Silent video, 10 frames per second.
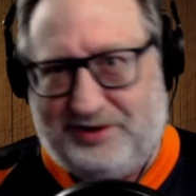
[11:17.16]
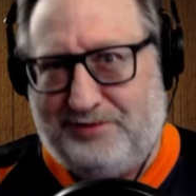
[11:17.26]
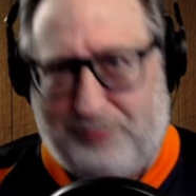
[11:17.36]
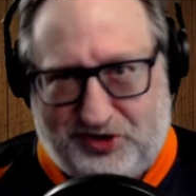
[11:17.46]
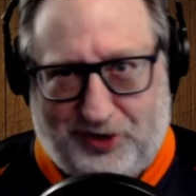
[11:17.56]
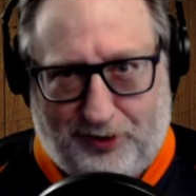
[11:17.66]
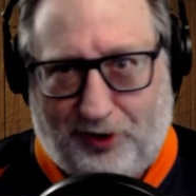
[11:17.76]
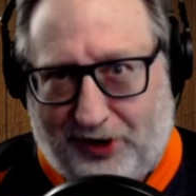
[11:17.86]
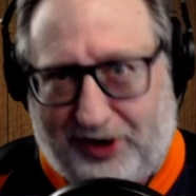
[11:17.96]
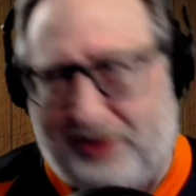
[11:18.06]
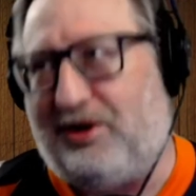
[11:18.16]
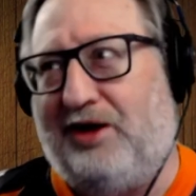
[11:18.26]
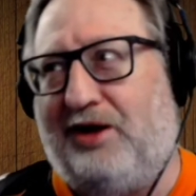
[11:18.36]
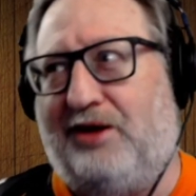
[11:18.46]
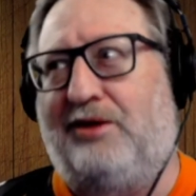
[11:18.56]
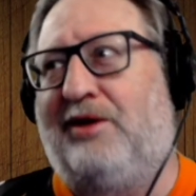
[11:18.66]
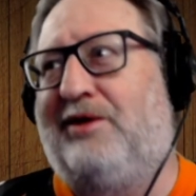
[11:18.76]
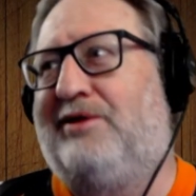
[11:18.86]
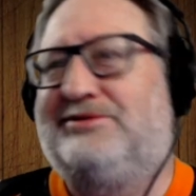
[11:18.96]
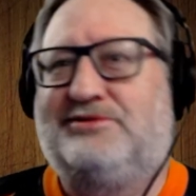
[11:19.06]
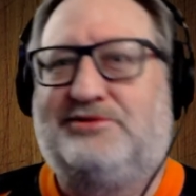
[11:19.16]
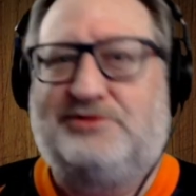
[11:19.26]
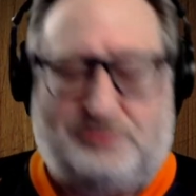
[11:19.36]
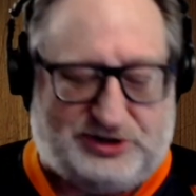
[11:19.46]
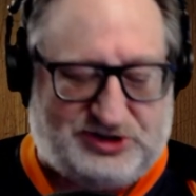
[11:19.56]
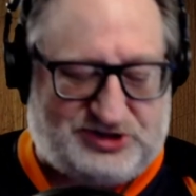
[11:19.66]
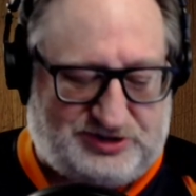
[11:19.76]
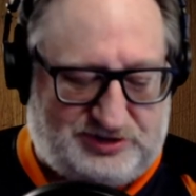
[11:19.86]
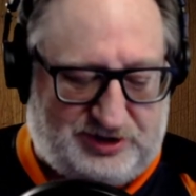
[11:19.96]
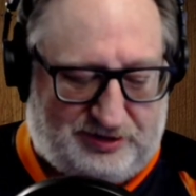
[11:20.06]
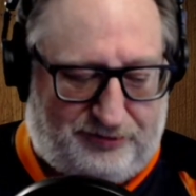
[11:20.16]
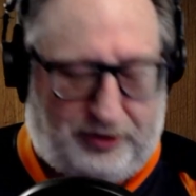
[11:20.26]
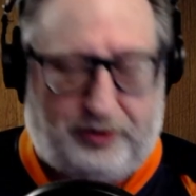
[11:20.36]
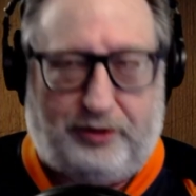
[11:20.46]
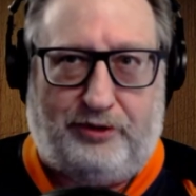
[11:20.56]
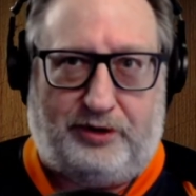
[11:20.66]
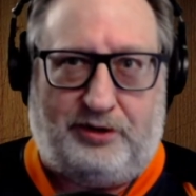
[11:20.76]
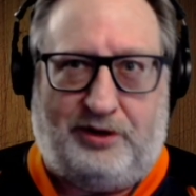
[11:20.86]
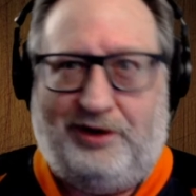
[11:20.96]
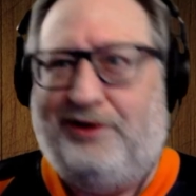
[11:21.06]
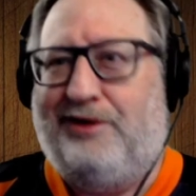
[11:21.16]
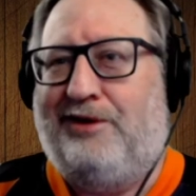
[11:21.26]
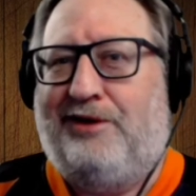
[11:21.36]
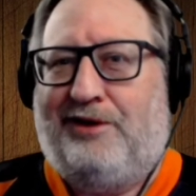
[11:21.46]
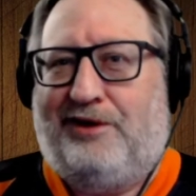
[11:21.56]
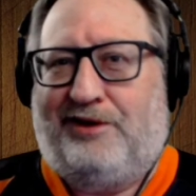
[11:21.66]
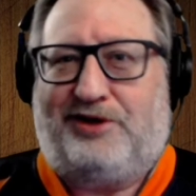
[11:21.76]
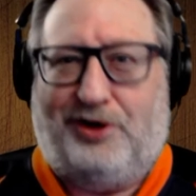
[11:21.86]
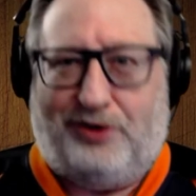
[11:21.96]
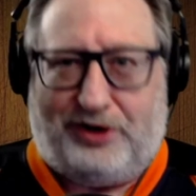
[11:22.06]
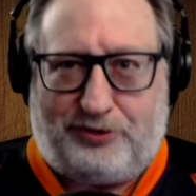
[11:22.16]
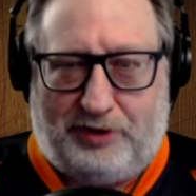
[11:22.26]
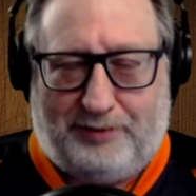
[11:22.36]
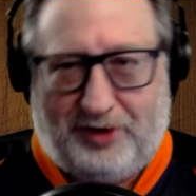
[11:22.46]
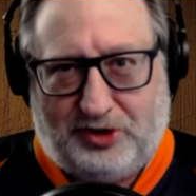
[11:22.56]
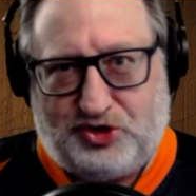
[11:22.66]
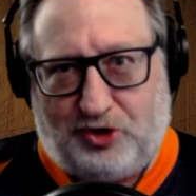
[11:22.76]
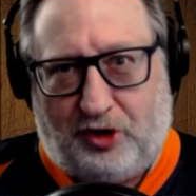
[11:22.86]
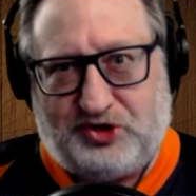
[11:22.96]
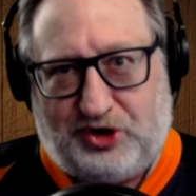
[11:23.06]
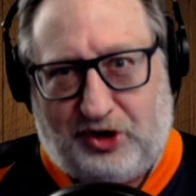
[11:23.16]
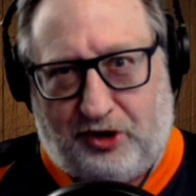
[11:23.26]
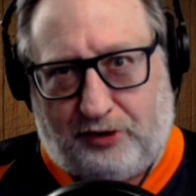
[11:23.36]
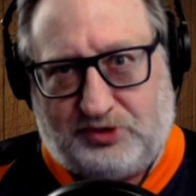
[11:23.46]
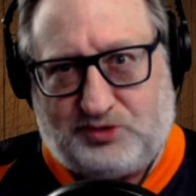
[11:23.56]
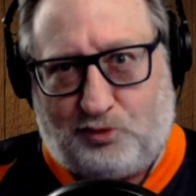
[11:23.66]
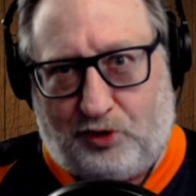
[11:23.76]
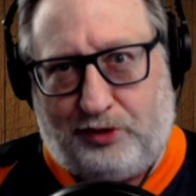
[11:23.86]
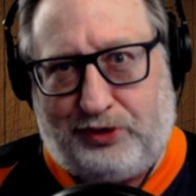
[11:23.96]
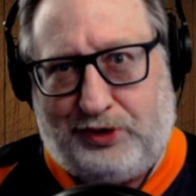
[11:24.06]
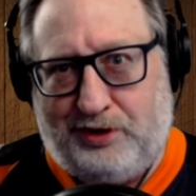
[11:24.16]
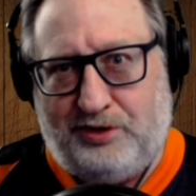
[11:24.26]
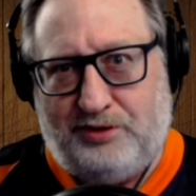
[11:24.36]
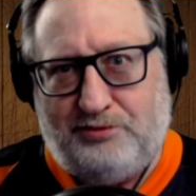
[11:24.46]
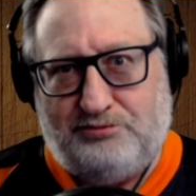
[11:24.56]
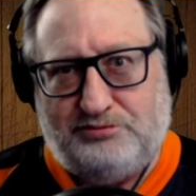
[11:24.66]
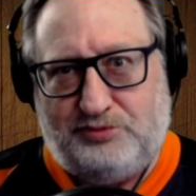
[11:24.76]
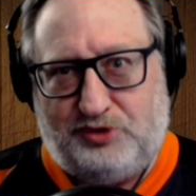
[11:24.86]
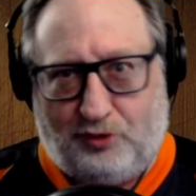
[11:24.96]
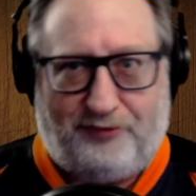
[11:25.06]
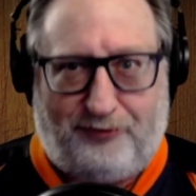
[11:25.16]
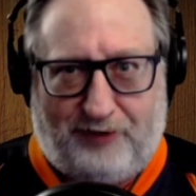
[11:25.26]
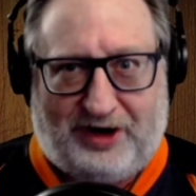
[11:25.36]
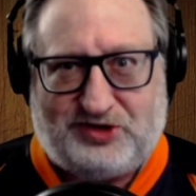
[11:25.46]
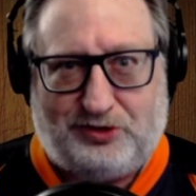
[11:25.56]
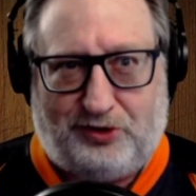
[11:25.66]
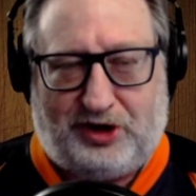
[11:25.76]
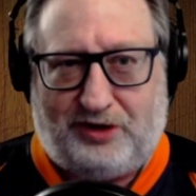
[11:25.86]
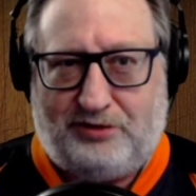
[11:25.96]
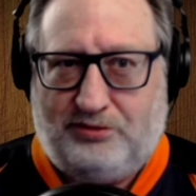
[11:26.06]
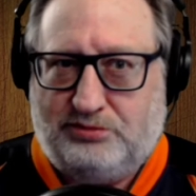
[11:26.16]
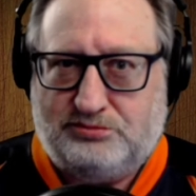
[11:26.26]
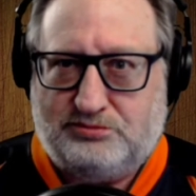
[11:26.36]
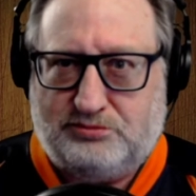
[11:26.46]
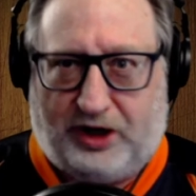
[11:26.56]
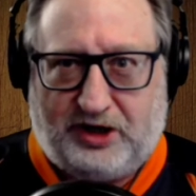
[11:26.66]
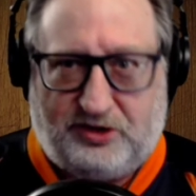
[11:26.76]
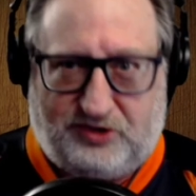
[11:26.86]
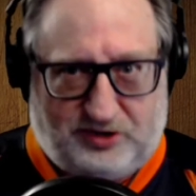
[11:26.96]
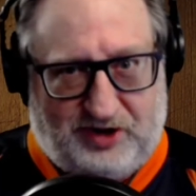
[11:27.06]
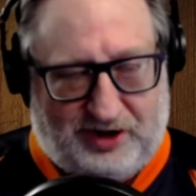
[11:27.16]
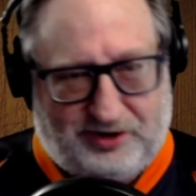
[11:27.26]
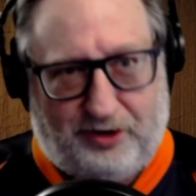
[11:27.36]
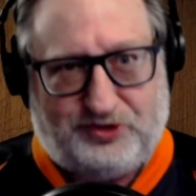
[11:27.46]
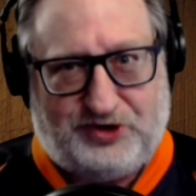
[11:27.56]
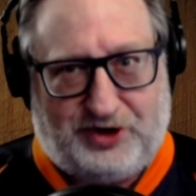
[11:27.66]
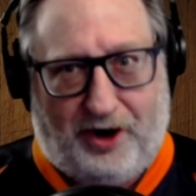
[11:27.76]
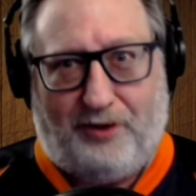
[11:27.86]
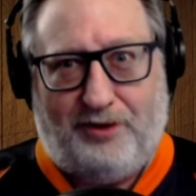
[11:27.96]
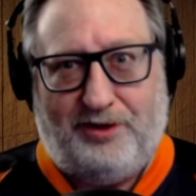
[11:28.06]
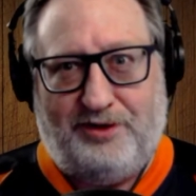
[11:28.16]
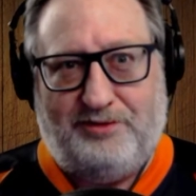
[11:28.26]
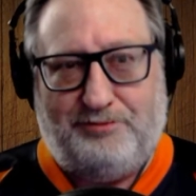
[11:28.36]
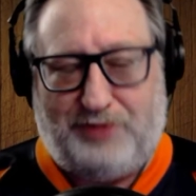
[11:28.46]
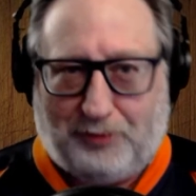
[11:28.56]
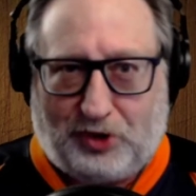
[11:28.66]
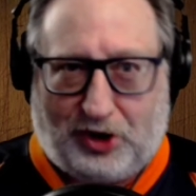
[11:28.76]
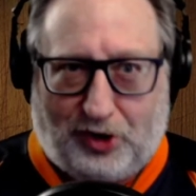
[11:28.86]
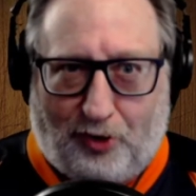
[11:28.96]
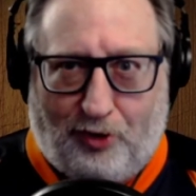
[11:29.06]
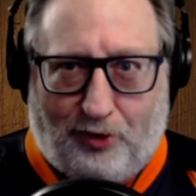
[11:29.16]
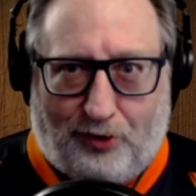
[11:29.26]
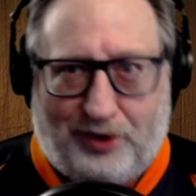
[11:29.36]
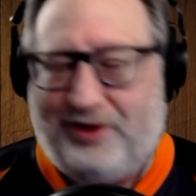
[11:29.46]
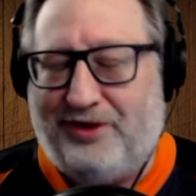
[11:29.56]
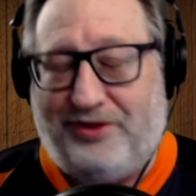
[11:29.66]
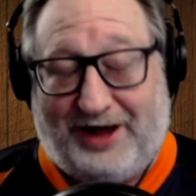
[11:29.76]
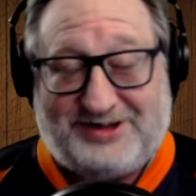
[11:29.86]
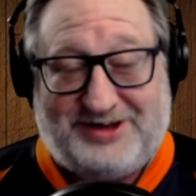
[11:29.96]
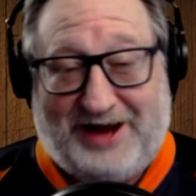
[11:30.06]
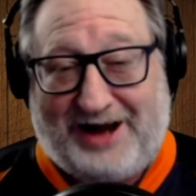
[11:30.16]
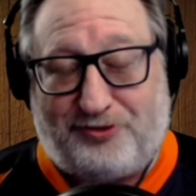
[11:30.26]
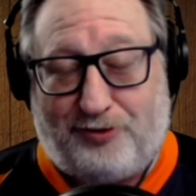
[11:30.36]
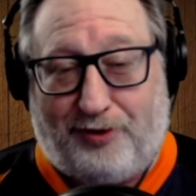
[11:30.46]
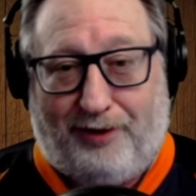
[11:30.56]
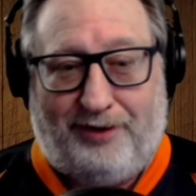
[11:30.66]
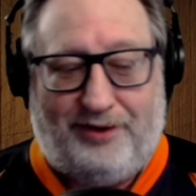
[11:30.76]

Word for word: material in it, and we just didn't figure that killing three million sharks a year was worth your face looking like it did 10 years ago. People get old. That's natural.